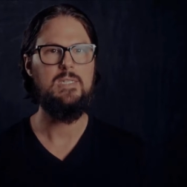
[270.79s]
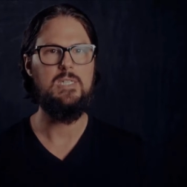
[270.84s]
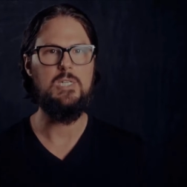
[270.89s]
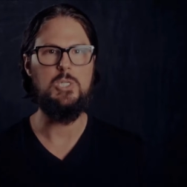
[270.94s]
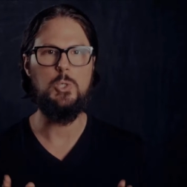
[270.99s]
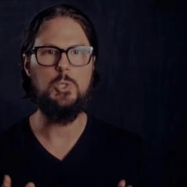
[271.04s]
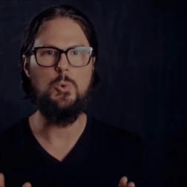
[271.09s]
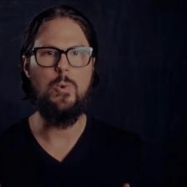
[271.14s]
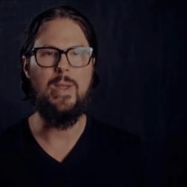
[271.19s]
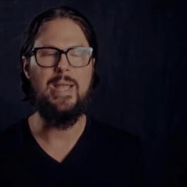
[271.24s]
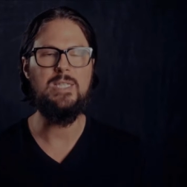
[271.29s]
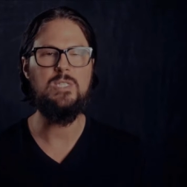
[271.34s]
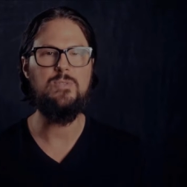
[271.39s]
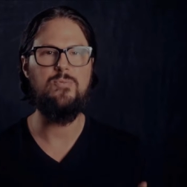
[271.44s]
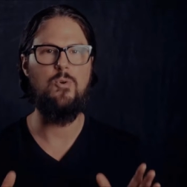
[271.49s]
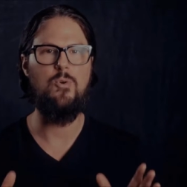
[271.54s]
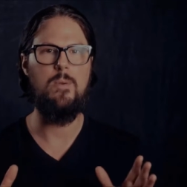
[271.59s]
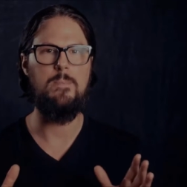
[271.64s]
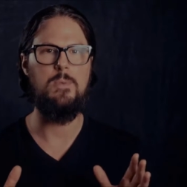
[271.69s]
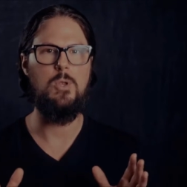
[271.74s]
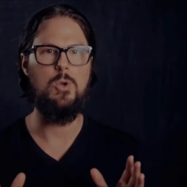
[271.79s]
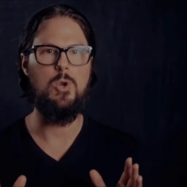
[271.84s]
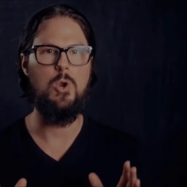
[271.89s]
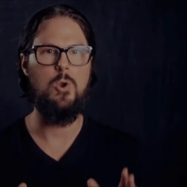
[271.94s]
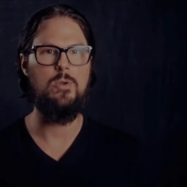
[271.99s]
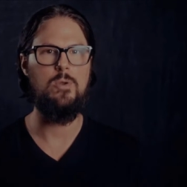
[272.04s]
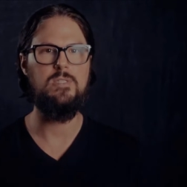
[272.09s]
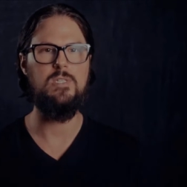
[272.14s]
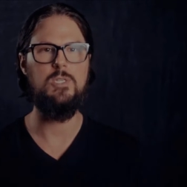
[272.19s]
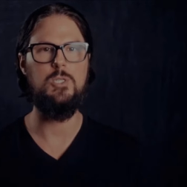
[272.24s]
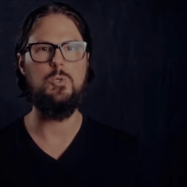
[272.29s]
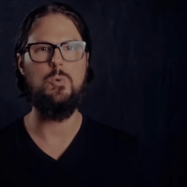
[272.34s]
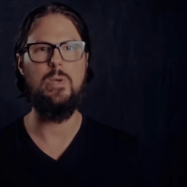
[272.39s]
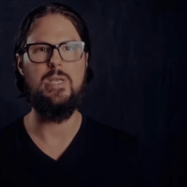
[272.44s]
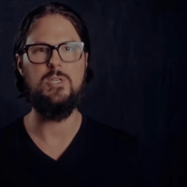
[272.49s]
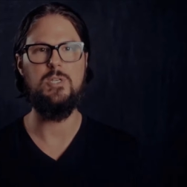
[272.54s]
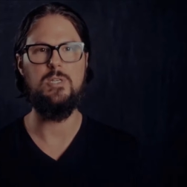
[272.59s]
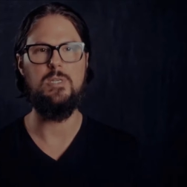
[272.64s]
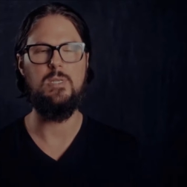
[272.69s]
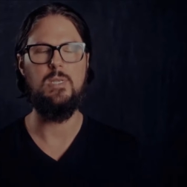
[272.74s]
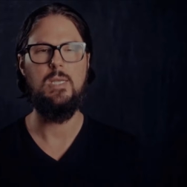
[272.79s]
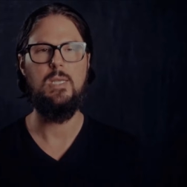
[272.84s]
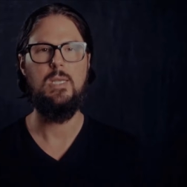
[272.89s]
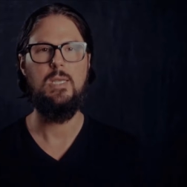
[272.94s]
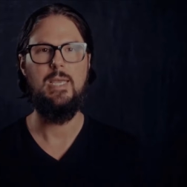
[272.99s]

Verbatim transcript: to transform your current situation